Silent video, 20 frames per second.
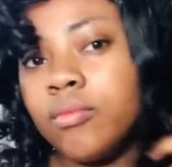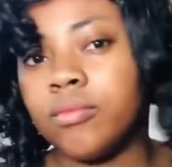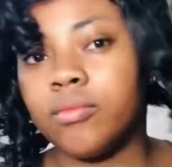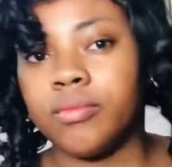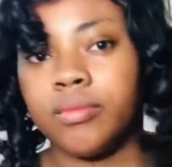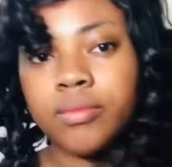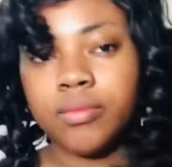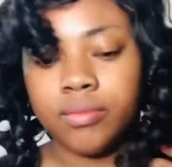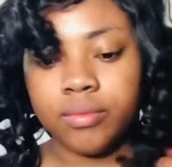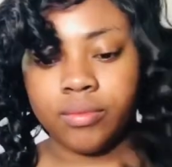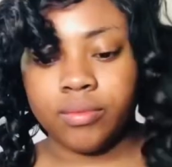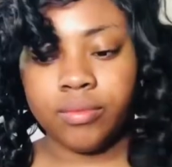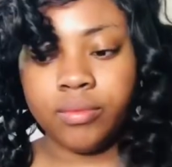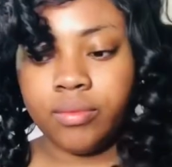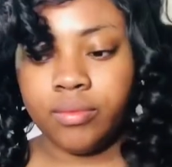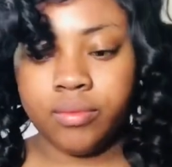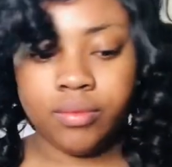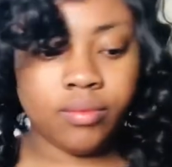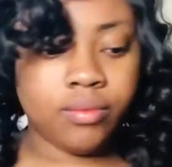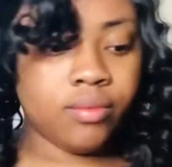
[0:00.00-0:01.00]

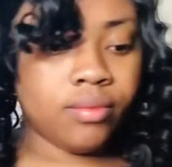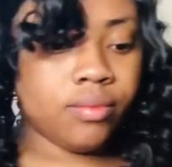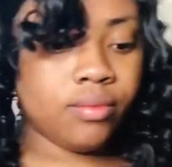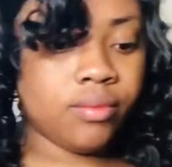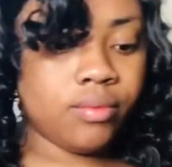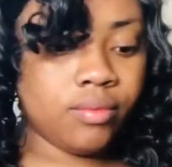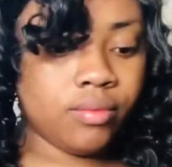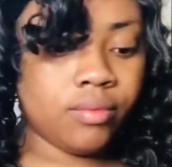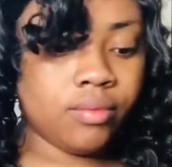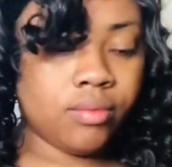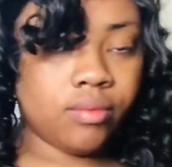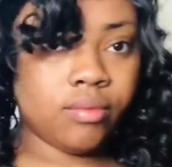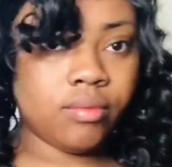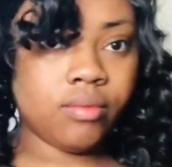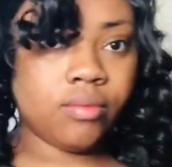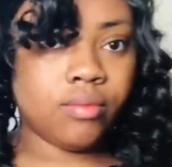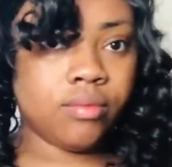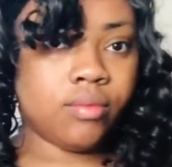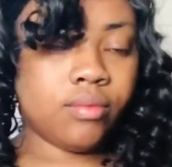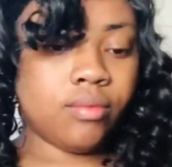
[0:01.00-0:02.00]

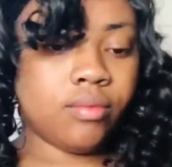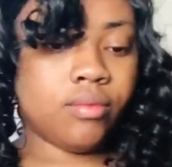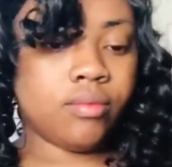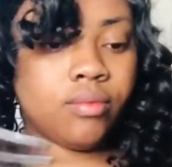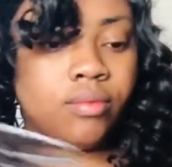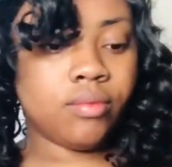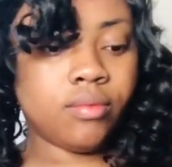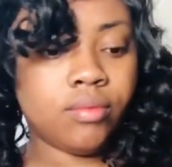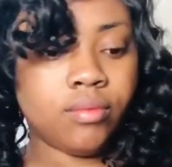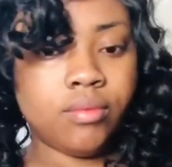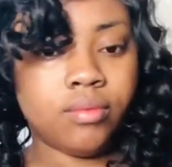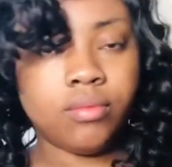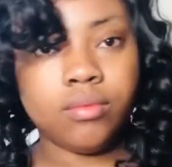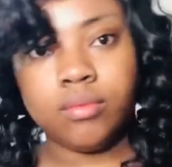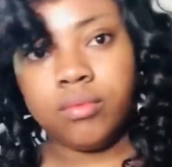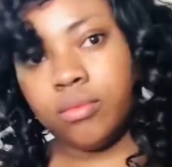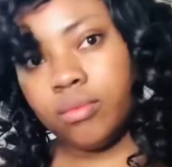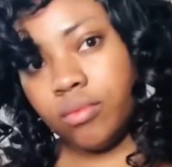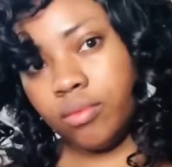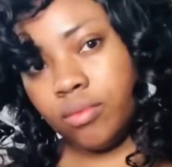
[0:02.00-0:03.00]

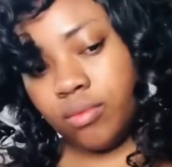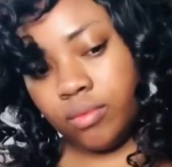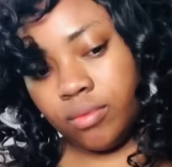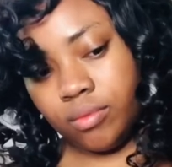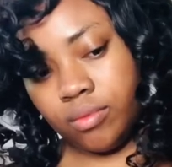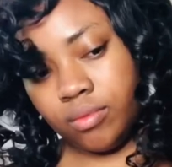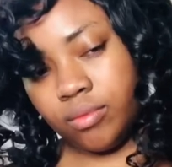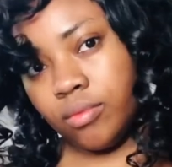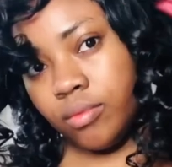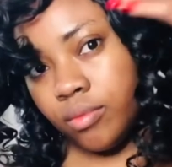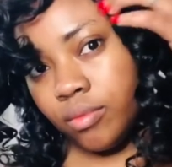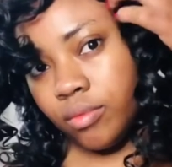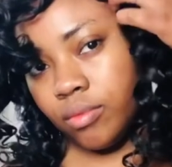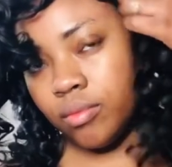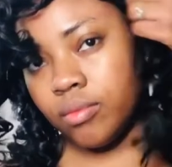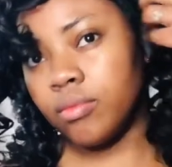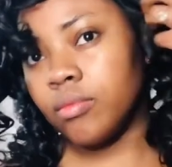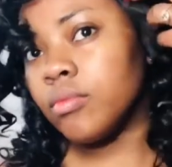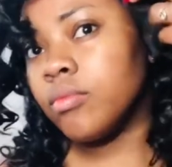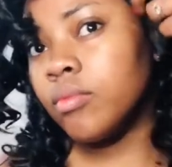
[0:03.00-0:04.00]

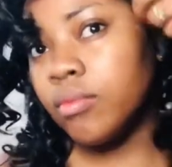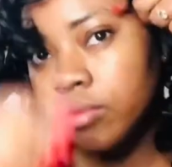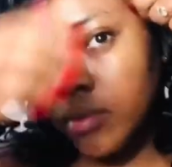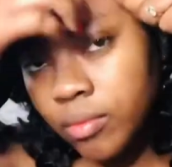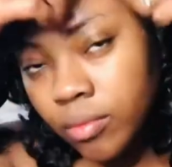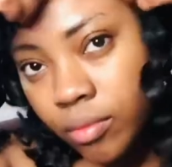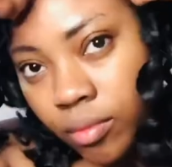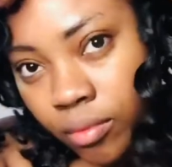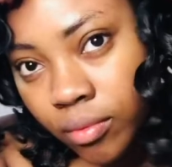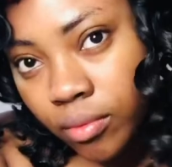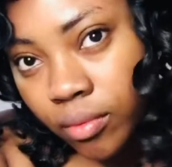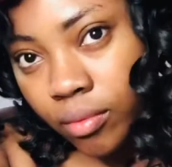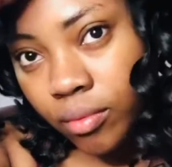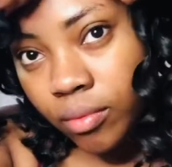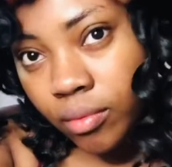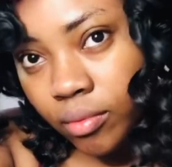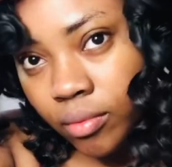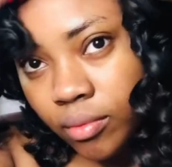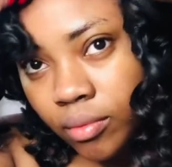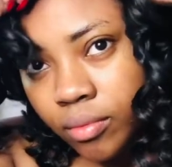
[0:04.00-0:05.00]

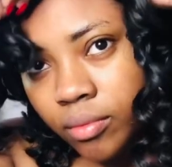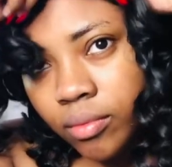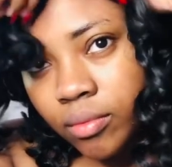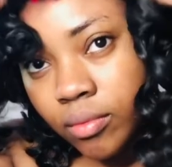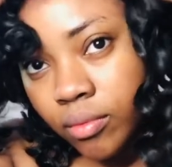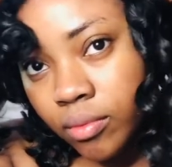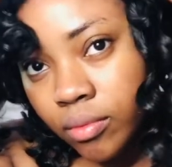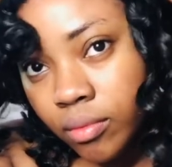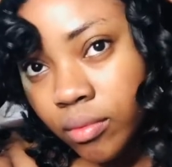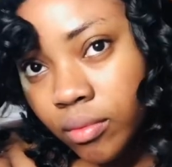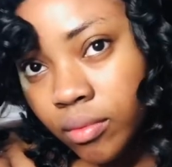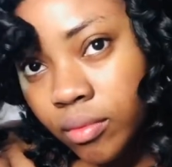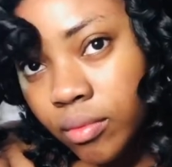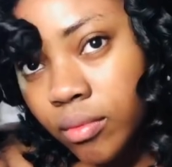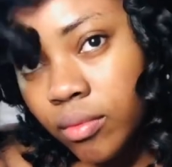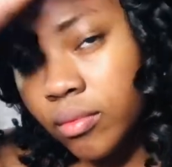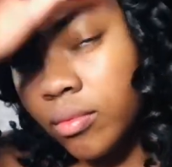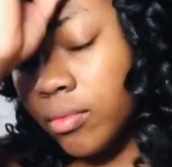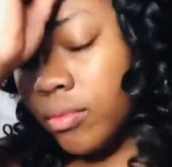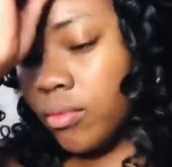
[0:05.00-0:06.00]

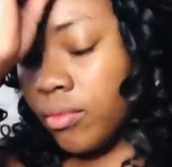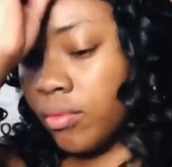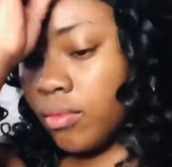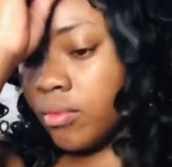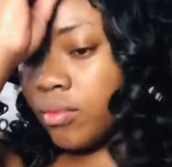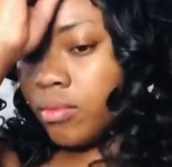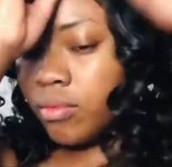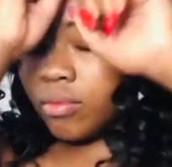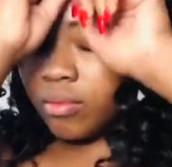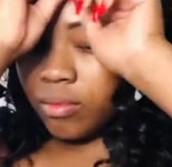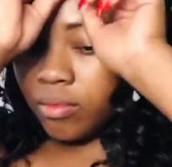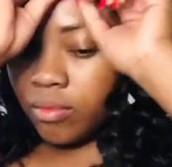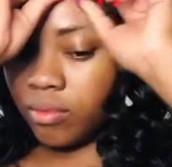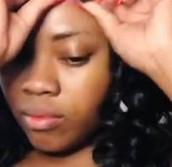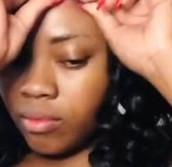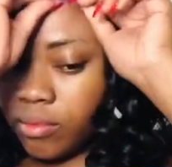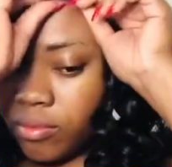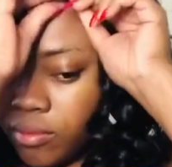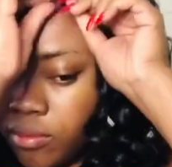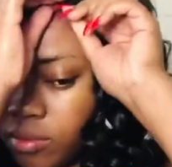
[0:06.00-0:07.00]

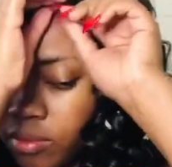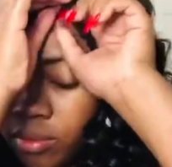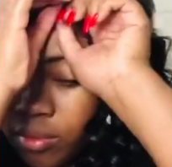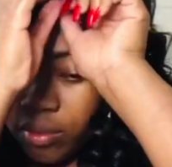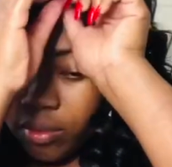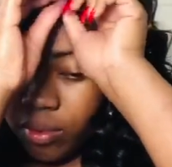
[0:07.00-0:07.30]
[no speech]